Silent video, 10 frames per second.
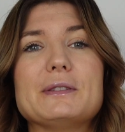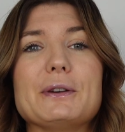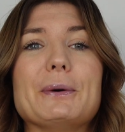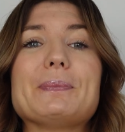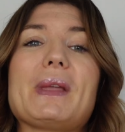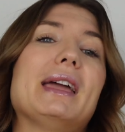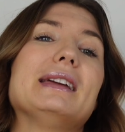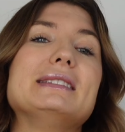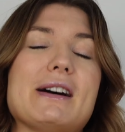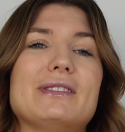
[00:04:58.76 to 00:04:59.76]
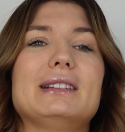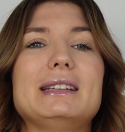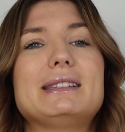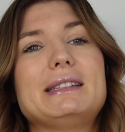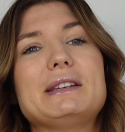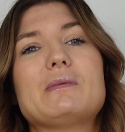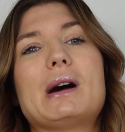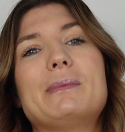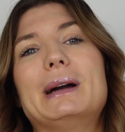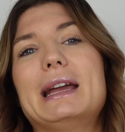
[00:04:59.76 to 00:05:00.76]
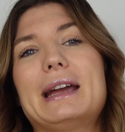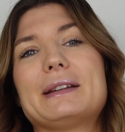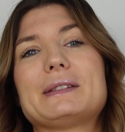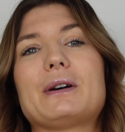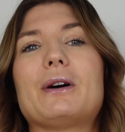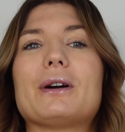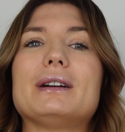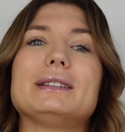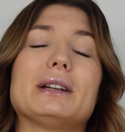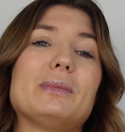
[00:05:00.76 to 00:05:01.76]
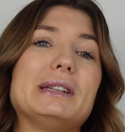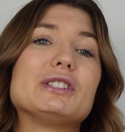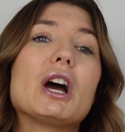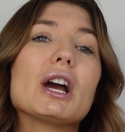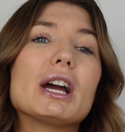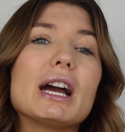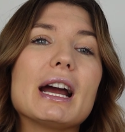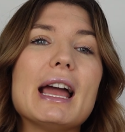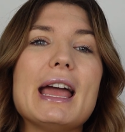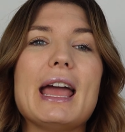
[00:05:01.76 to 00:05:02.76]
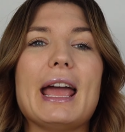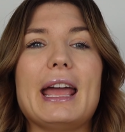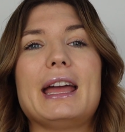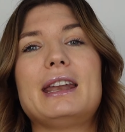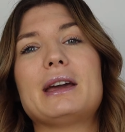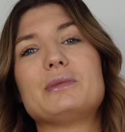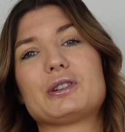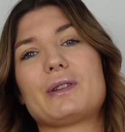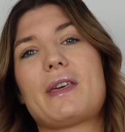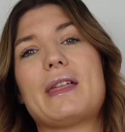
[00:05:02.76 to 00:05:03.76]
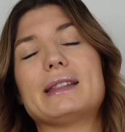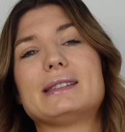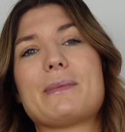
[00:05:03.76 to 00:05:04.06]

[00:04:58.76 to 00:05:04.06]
So I can definitely see why my hands are a little bit darker, and I'm sure that that's